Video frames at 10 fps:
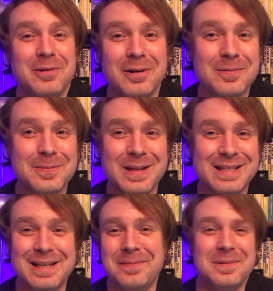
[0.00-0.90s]
grown-ups
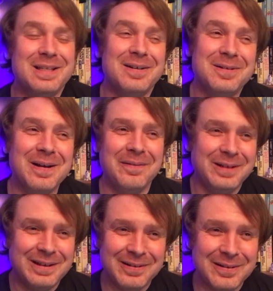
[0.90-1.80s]
mess up, so you have
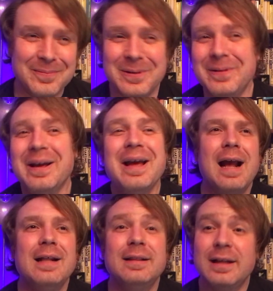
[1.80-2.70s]
to go to the moon.
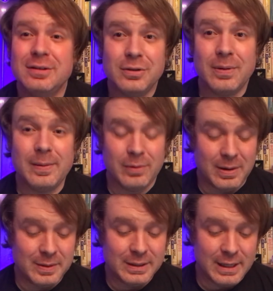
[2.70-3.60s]
And that's a great
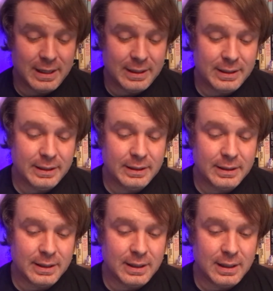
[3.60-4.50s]
premise. And I think
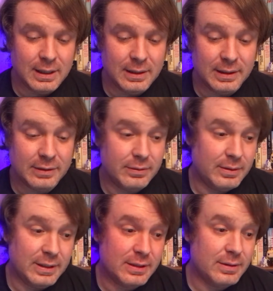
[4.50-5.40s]
uh, that's,
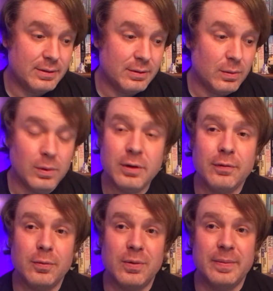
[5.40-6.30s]
that's a
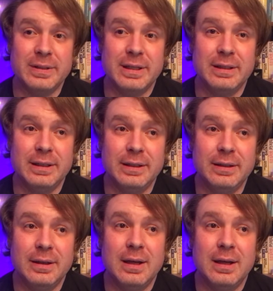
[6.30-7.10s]
wonderful premise. I think